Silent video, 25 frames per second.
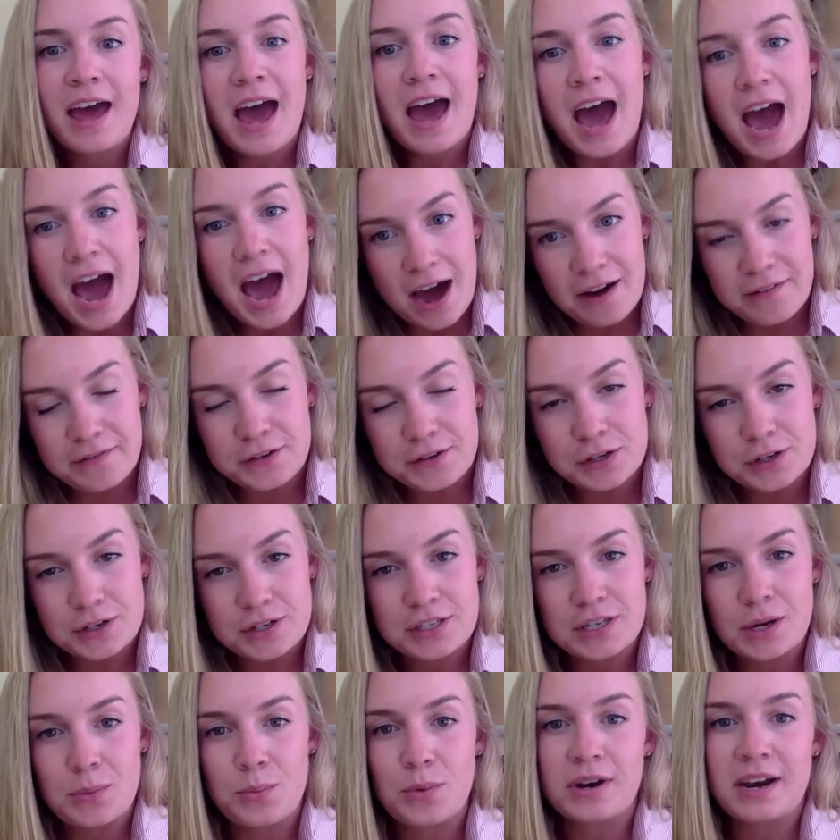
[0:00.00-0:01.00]
after
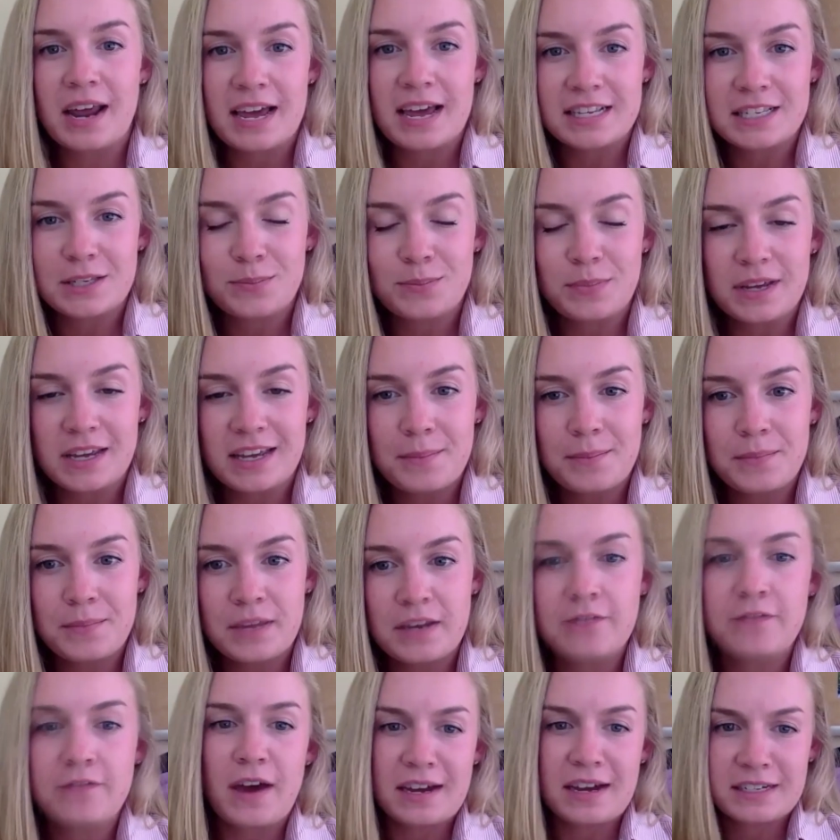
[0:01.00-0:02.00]
someone has been
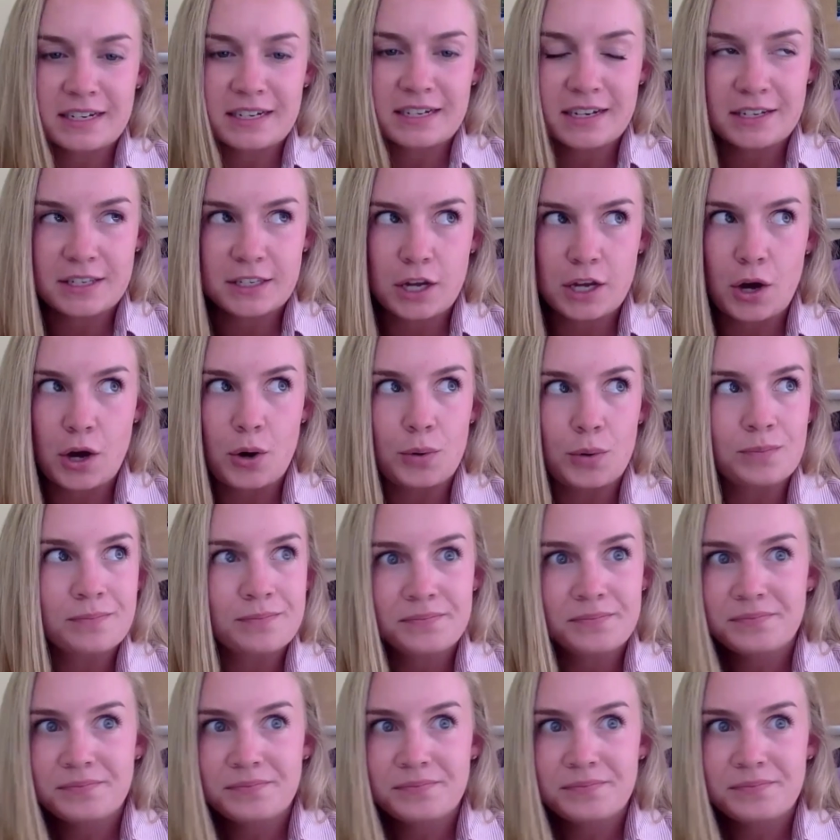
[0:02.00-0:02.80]
infected. So